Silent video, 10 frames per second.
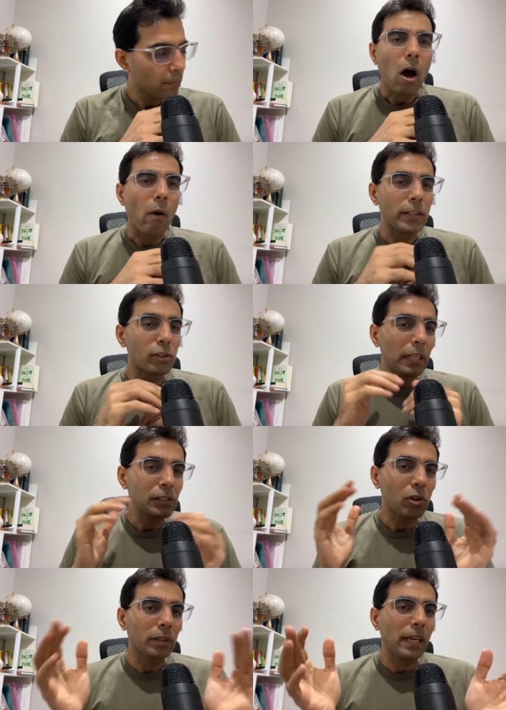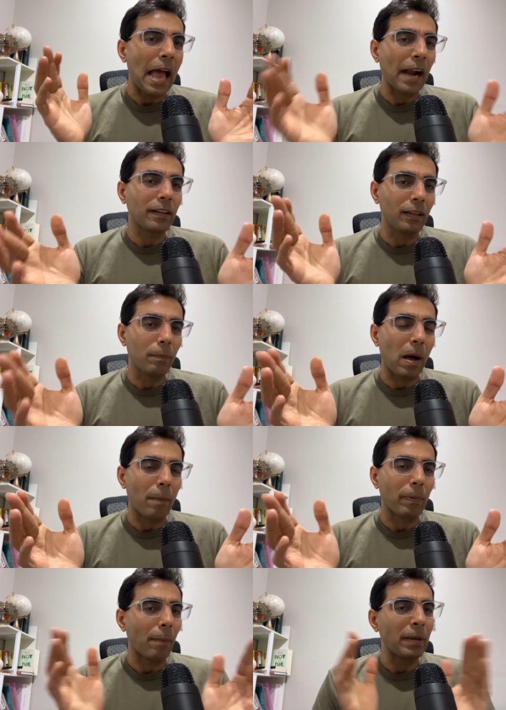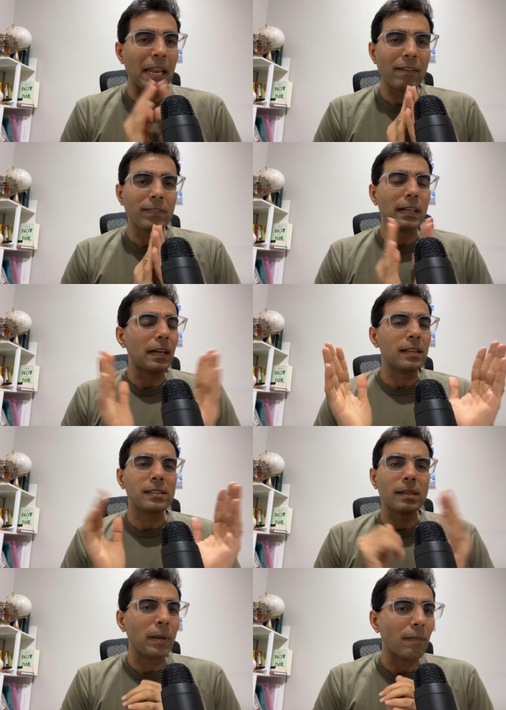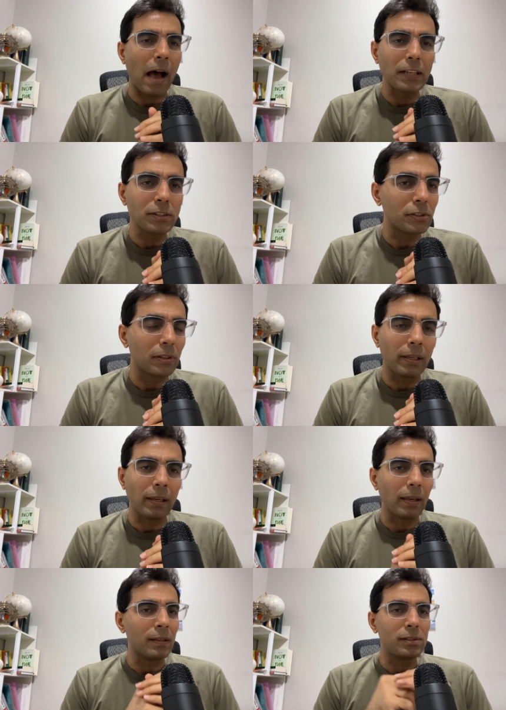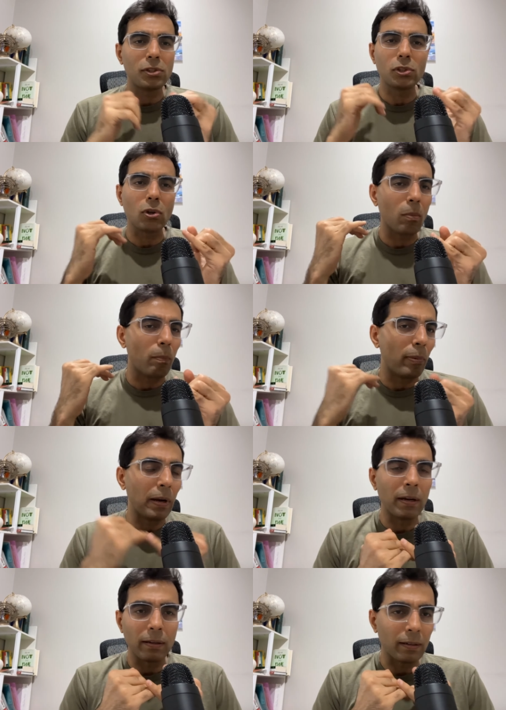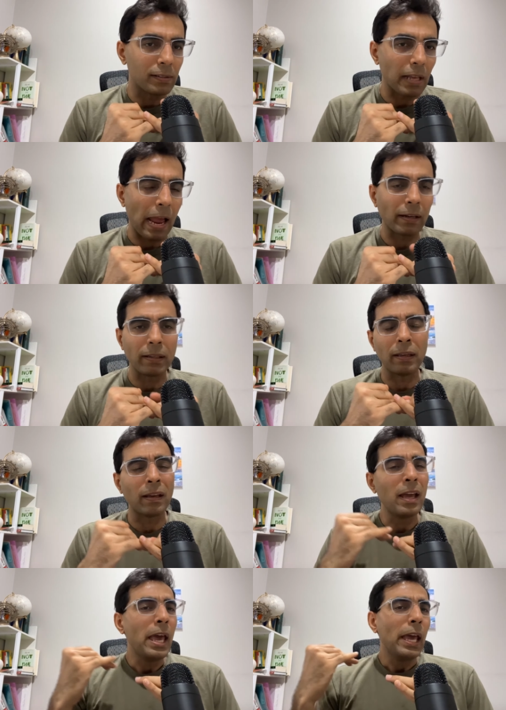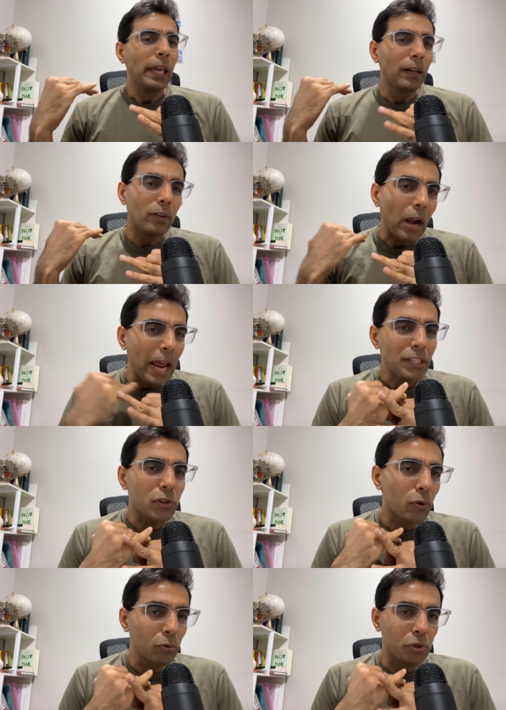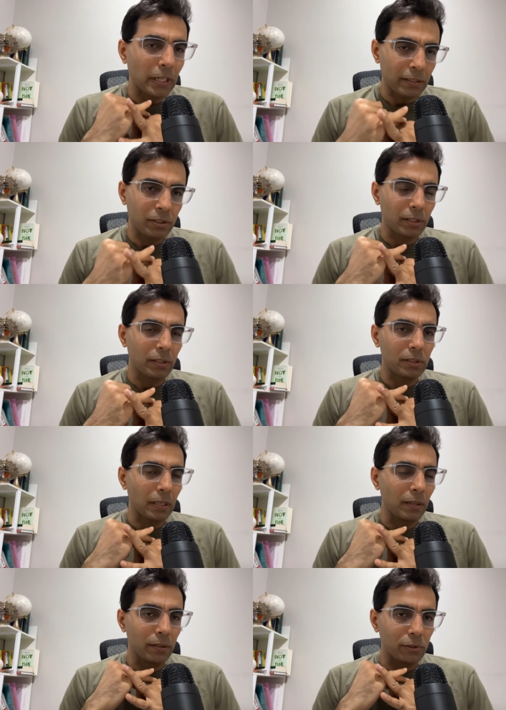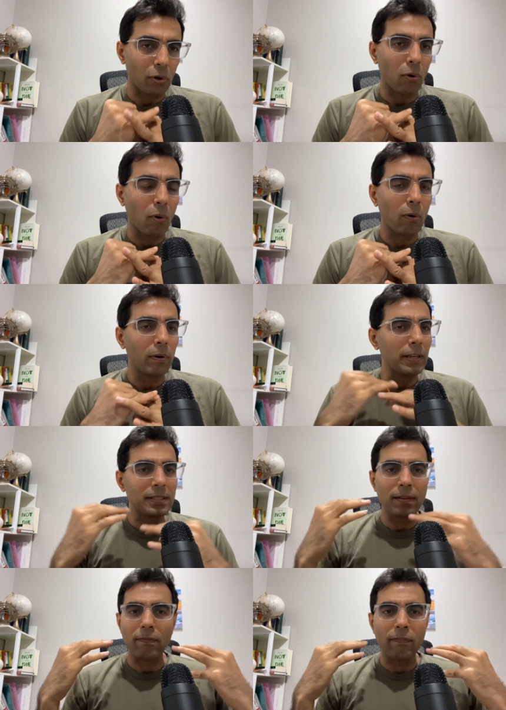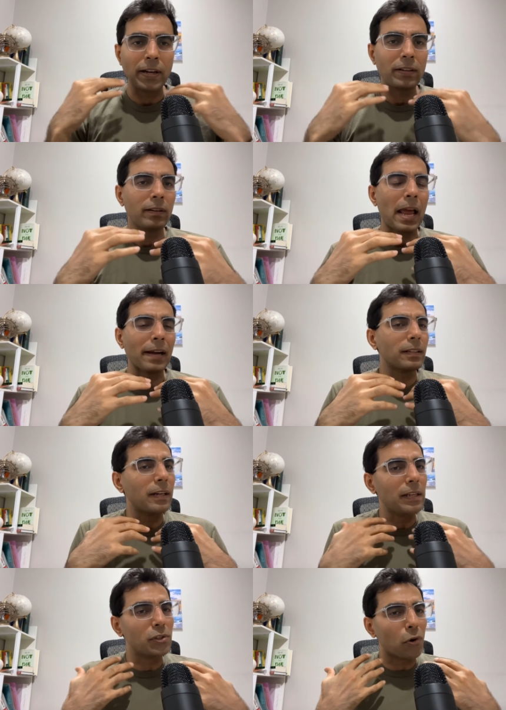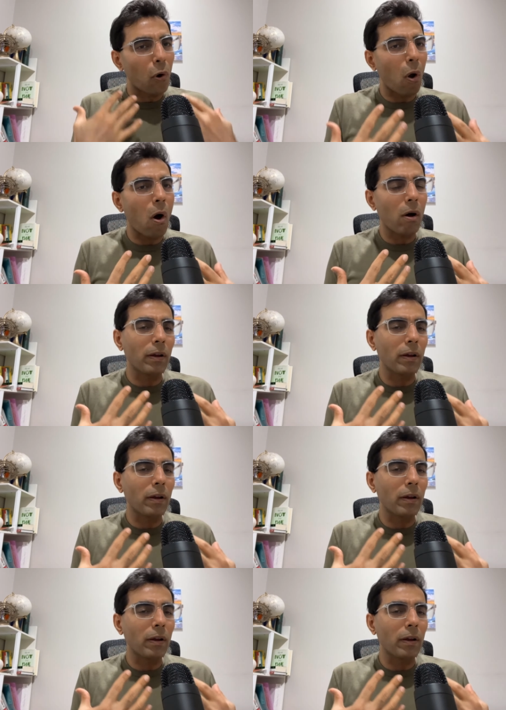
All right, so let's talk the acting department. I mean, nevertheless, I mean, Nawaz Siddiqui is so brilliant in his acting. He tries to do justice in his role. He's a veteran actor. He's raw.